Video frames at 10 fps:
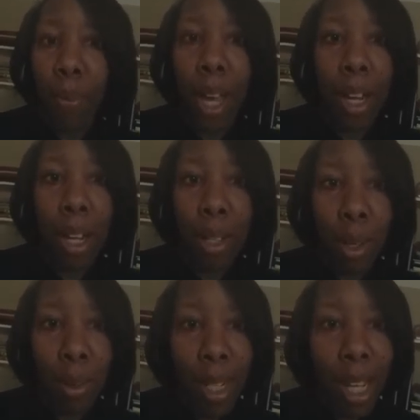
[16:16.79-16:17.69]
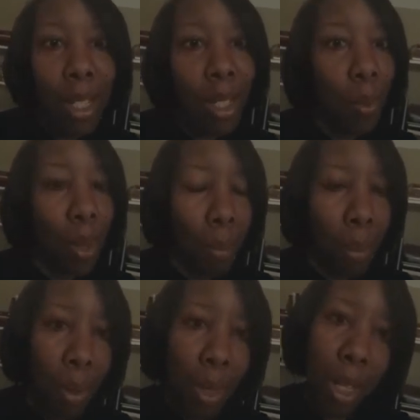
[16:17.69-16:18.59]
You'll find other things that we have
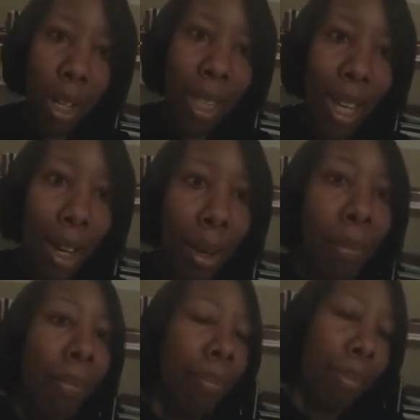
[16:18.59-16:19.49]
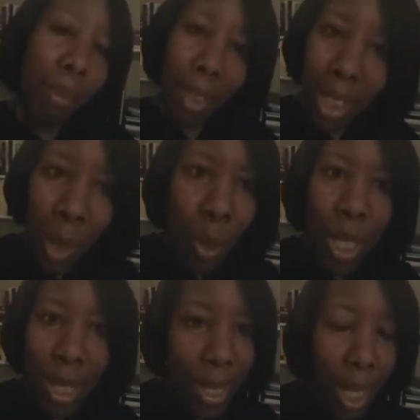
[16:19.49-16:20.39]
posted on there
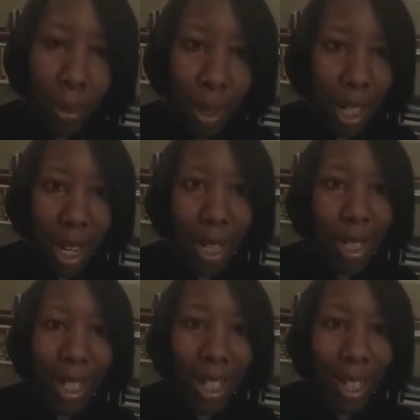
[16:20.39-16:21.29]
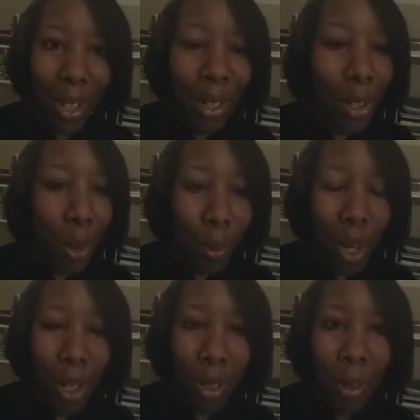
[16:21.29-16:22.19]
we just celebrated our 10 year. You're
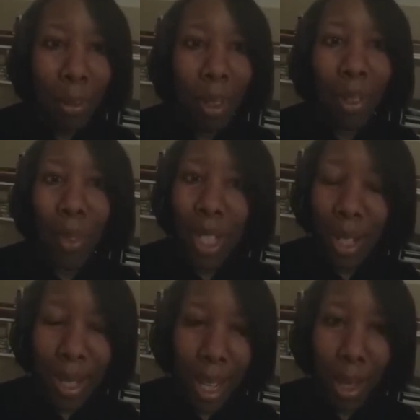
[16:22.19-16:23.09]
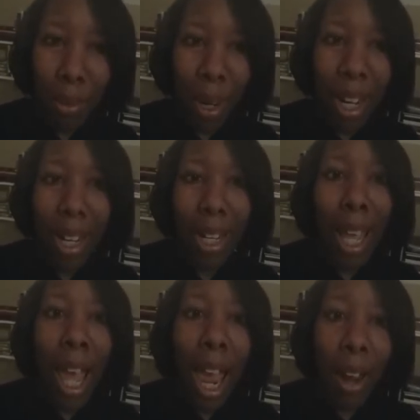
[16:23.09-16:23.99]
welcome. We just
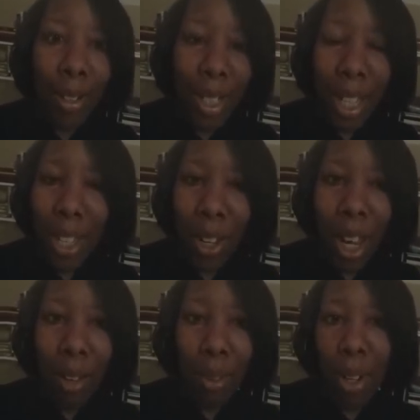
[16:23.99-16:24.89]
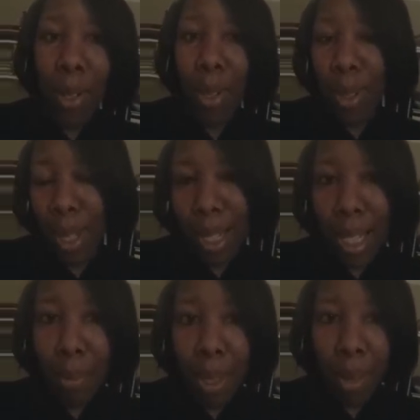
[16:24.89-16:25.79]
celebrated our 10 year anniversary. You'll see
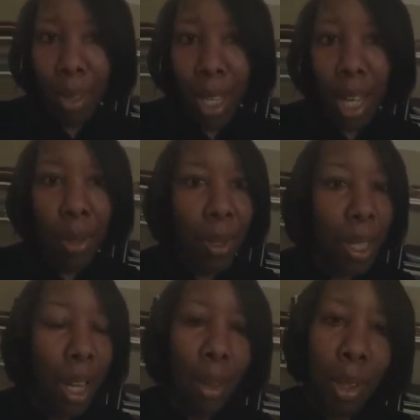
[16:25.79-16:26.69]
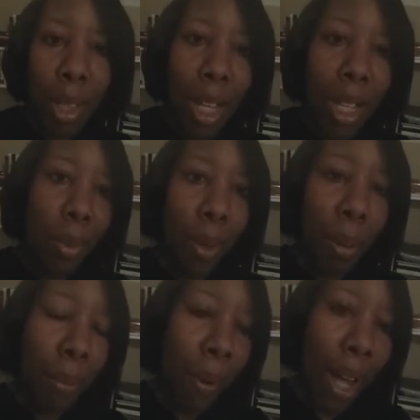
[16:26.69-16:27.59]
snippets of that. You'll see other things that
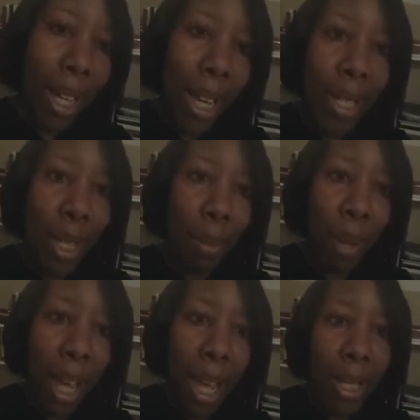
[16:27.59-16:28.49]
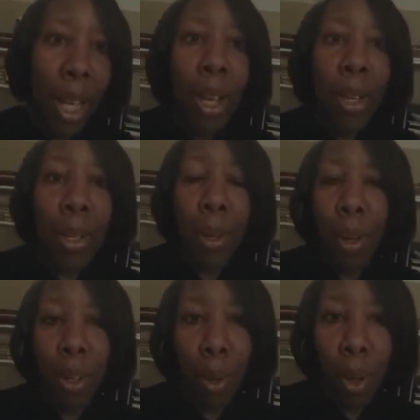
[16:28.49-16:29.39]
we have broadcast in the past.
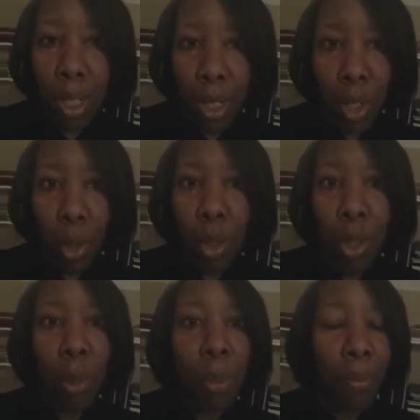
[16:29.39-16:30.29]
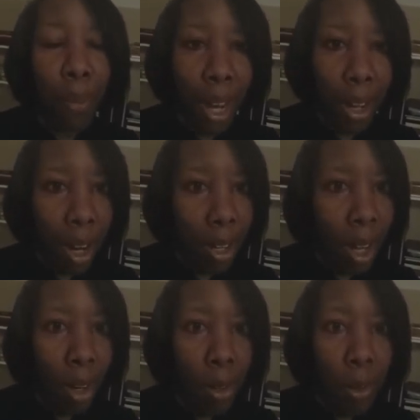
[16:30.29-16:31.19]
So go on to YouTube and find our,
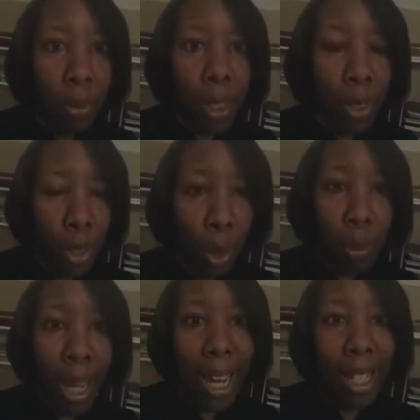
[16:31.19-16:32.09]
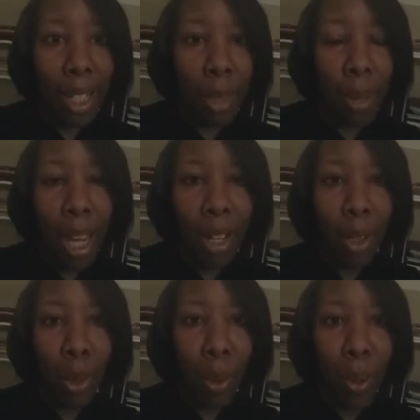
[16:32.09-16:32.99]
our YouTube page that's Payne
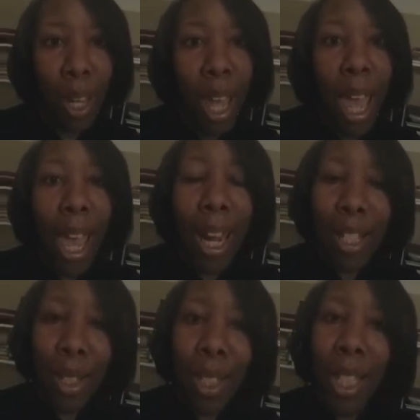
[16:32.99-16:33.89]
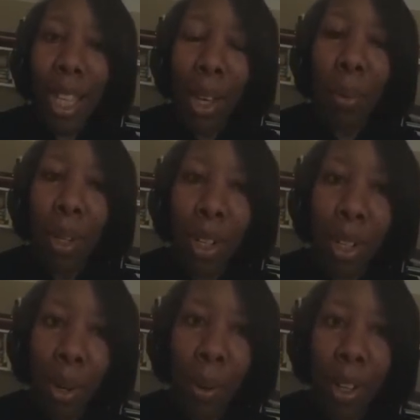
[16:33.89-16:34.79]
and Glory. And I just again want to
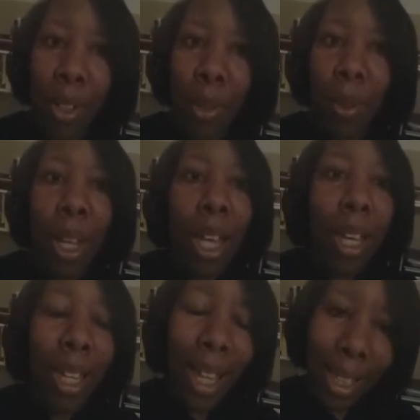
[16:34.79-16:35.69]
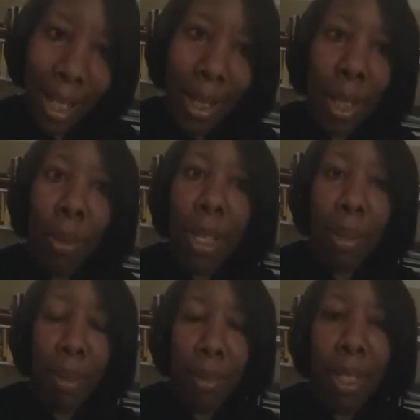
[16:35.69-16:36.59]
encourage you. Let's spend
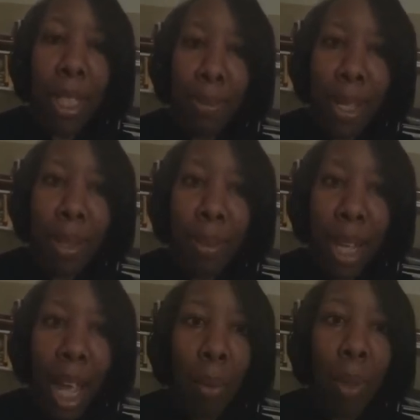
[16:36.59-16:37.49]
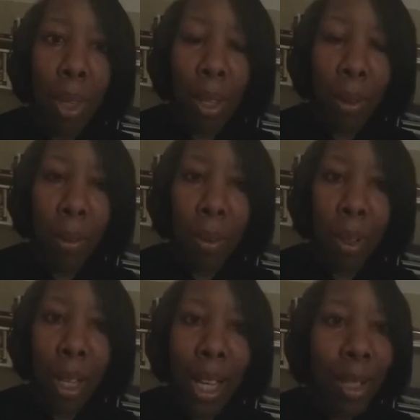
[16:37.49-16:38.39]
some spend some time with you.
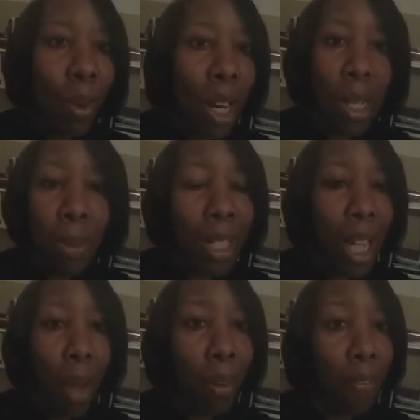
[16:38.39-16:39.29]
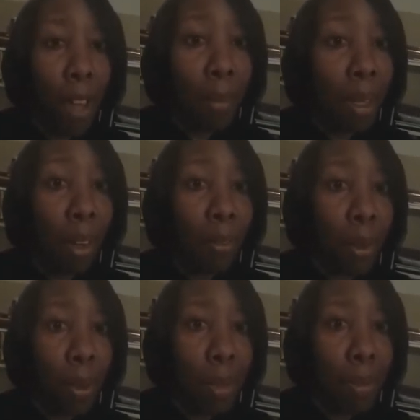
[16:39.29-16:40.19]
It's great to spend time with family
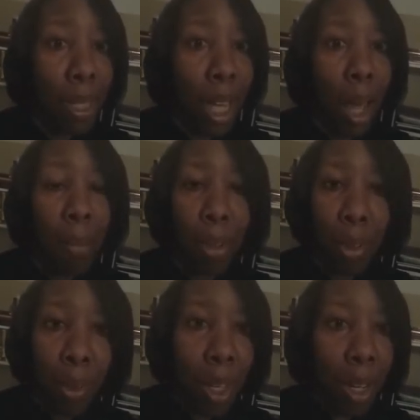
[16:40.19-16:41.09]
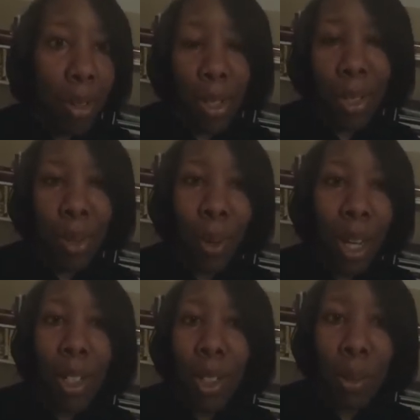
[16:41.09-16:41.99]
over Christmas time and New Year's, and it's
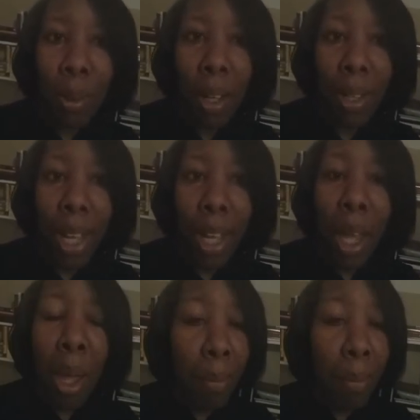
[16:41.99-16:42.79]
great to do all that.